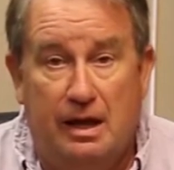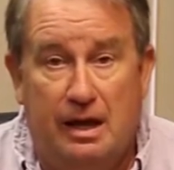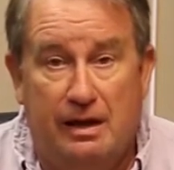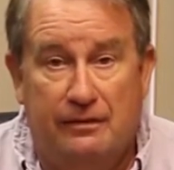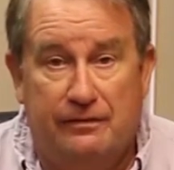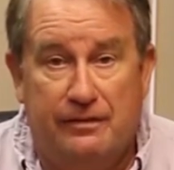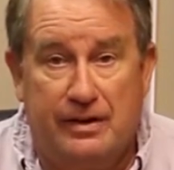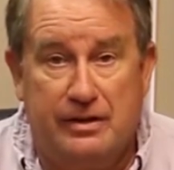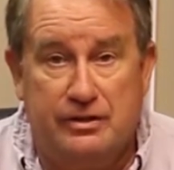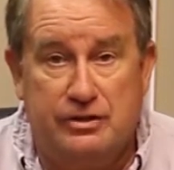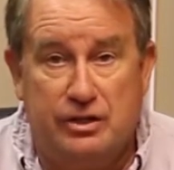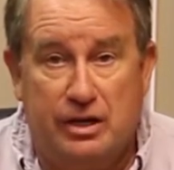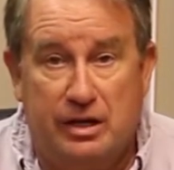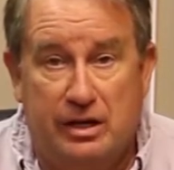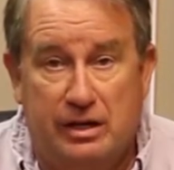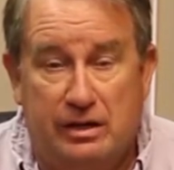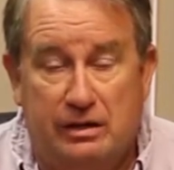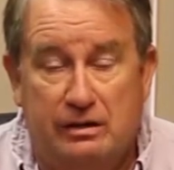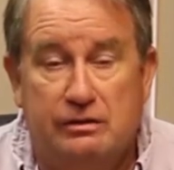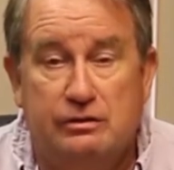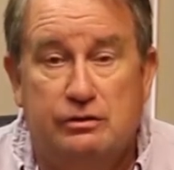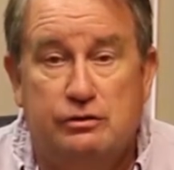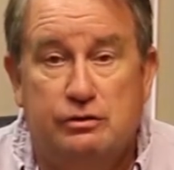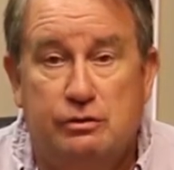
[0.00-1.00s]

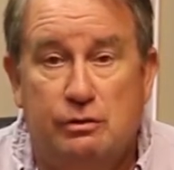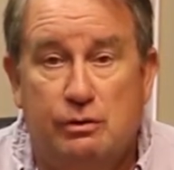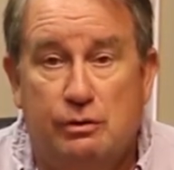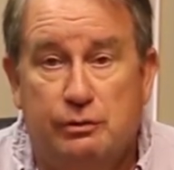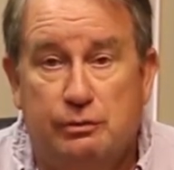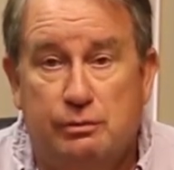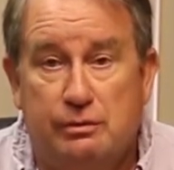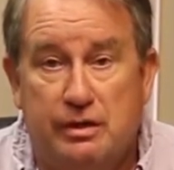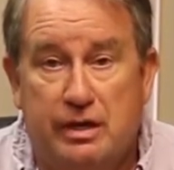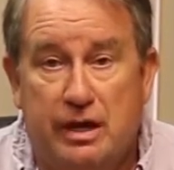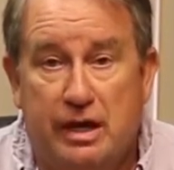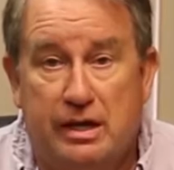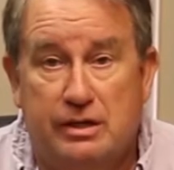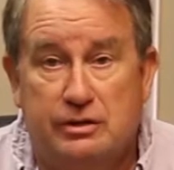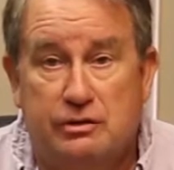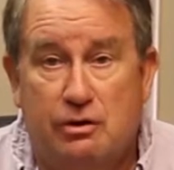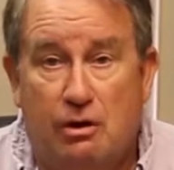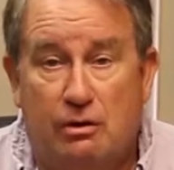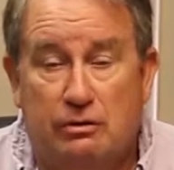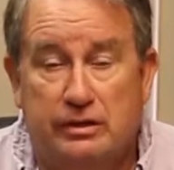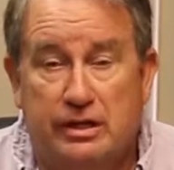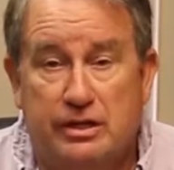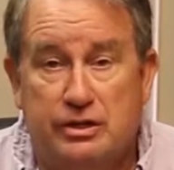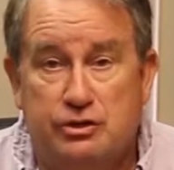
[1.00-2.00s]
FHA 203K is
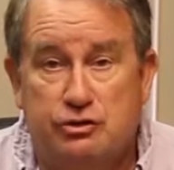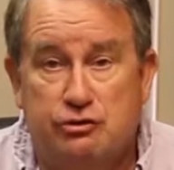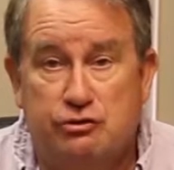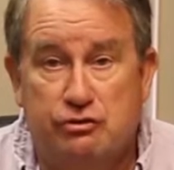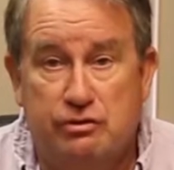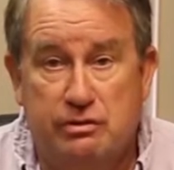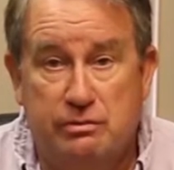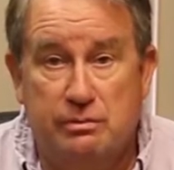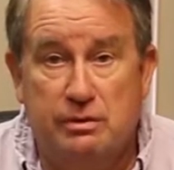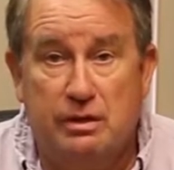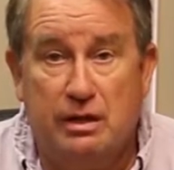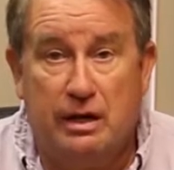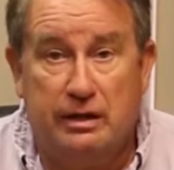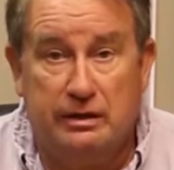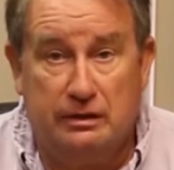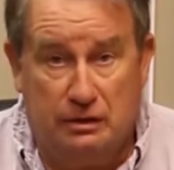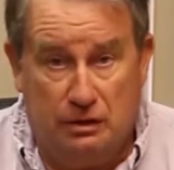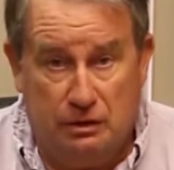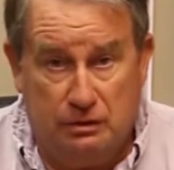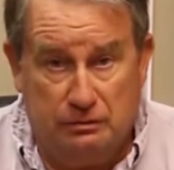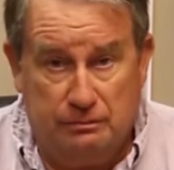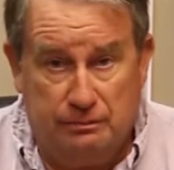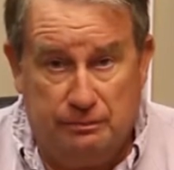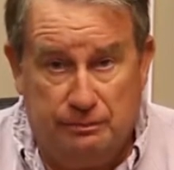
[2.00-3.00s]
called a
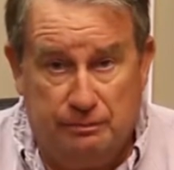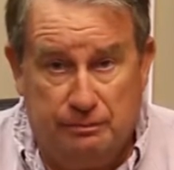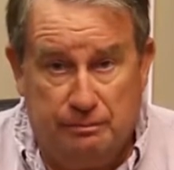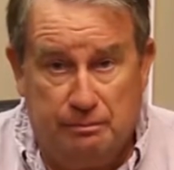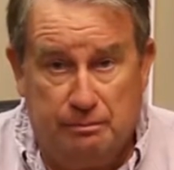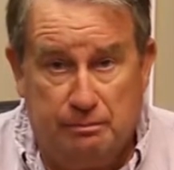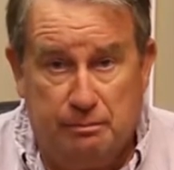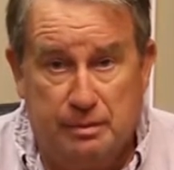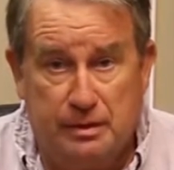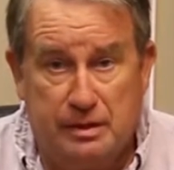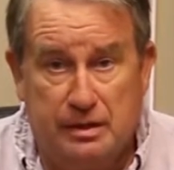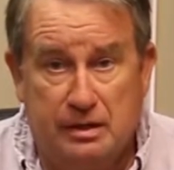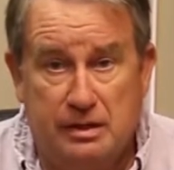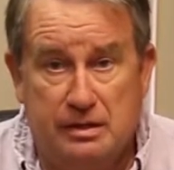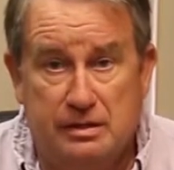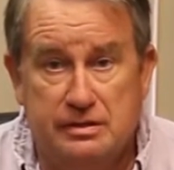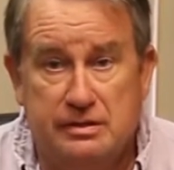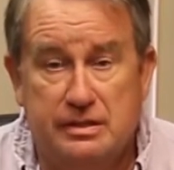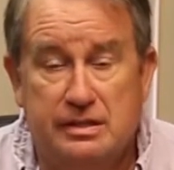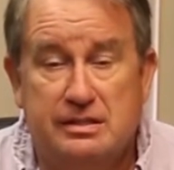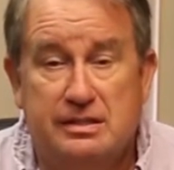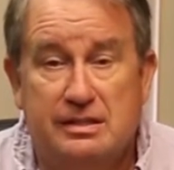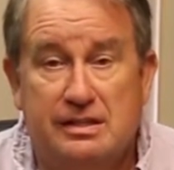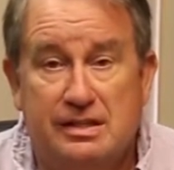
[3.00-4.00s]
streamlined loan
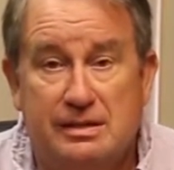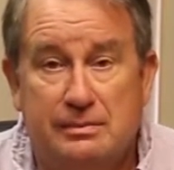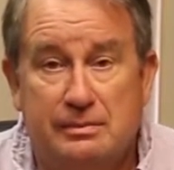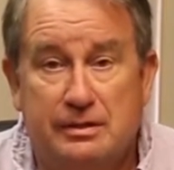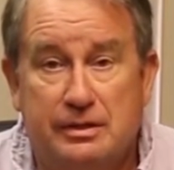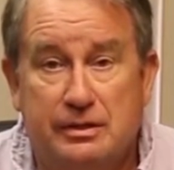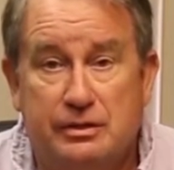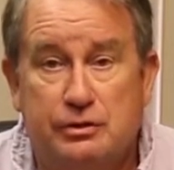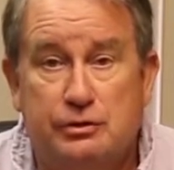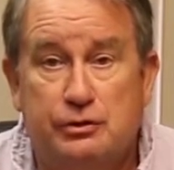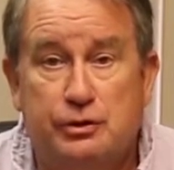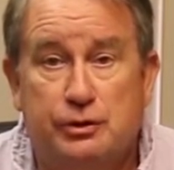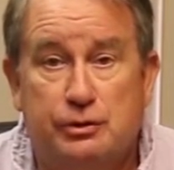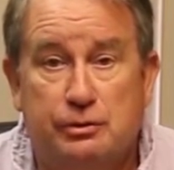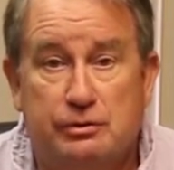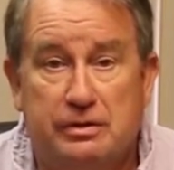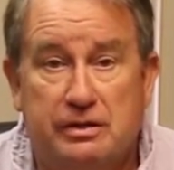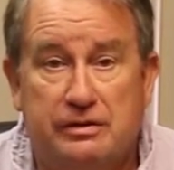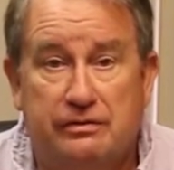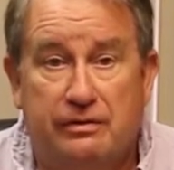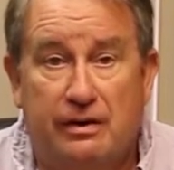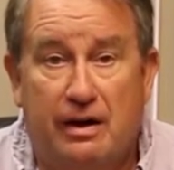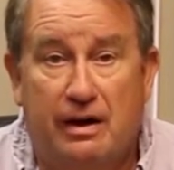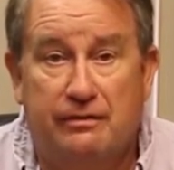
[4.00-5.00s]
because it's limited to
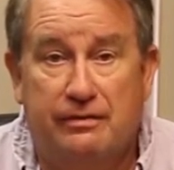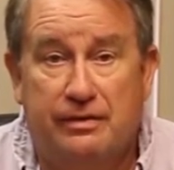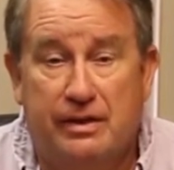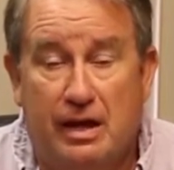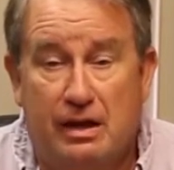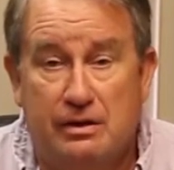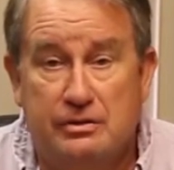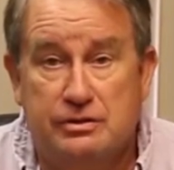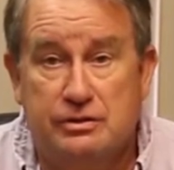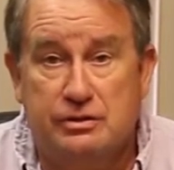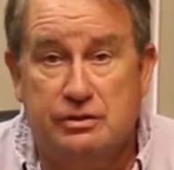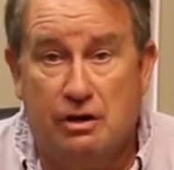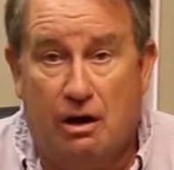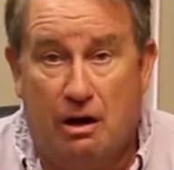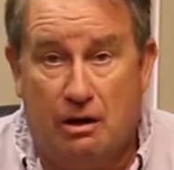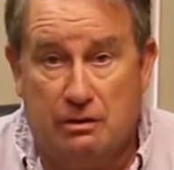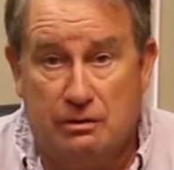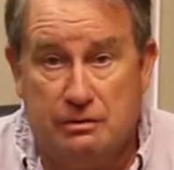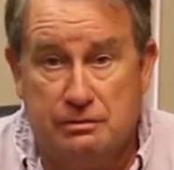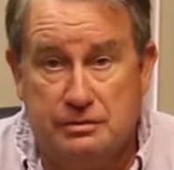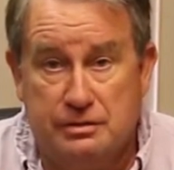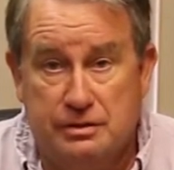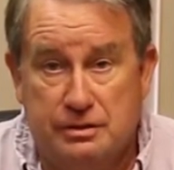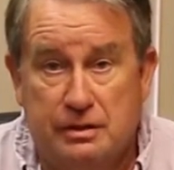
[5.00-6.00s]

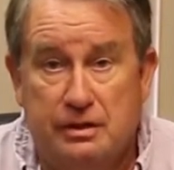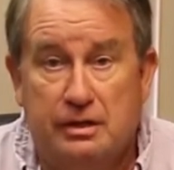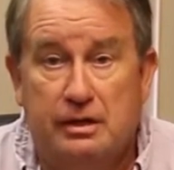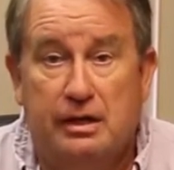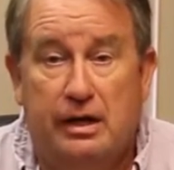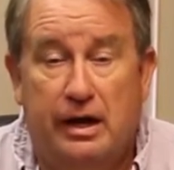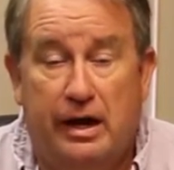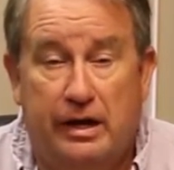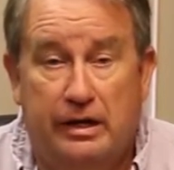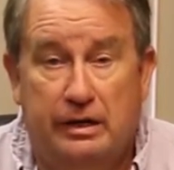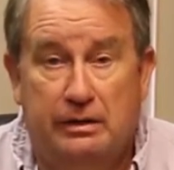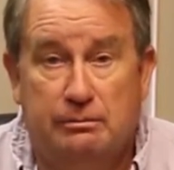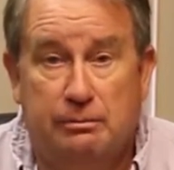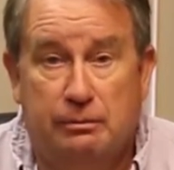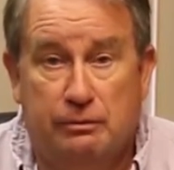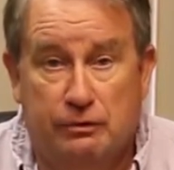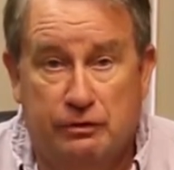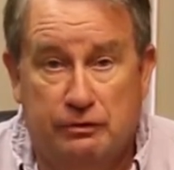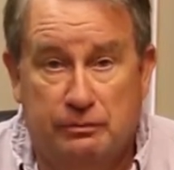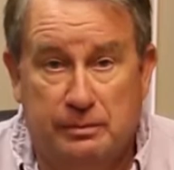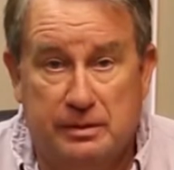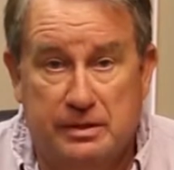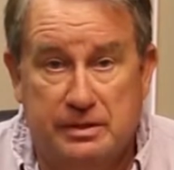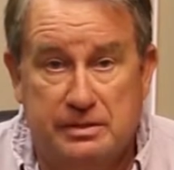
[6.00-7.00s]
$35,000 in
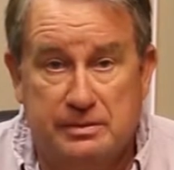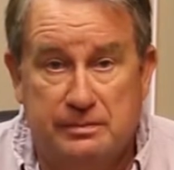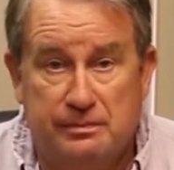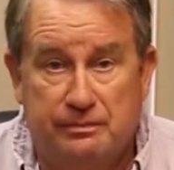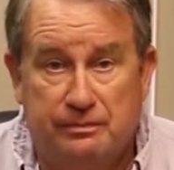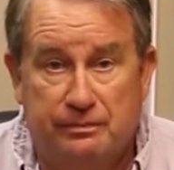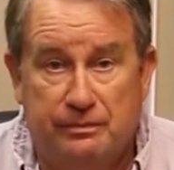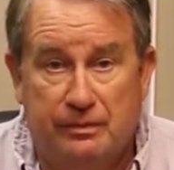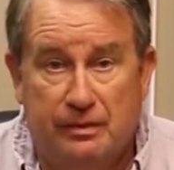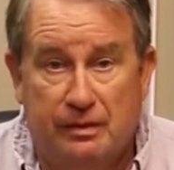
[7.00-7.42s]
improvements.